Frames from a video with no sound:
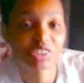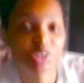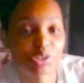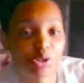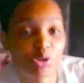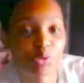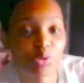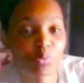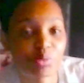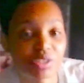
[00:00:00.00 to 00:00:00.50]

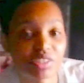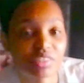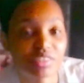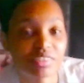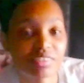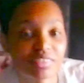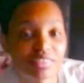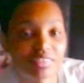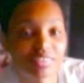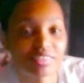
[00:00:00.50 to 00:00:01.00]
open
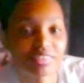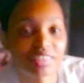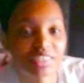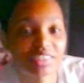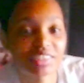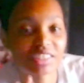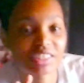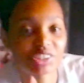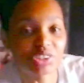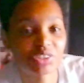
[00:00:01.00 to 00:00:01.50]
the
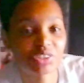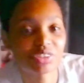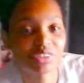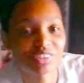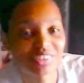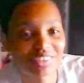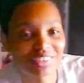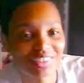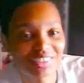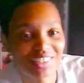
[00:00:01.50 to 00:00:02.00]
digital
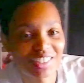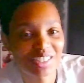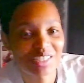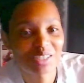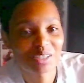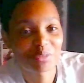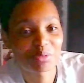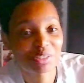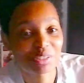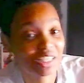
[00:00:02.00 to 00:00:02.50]

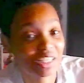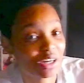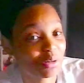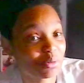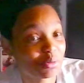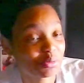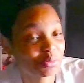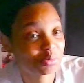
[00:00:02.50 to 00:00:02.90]
without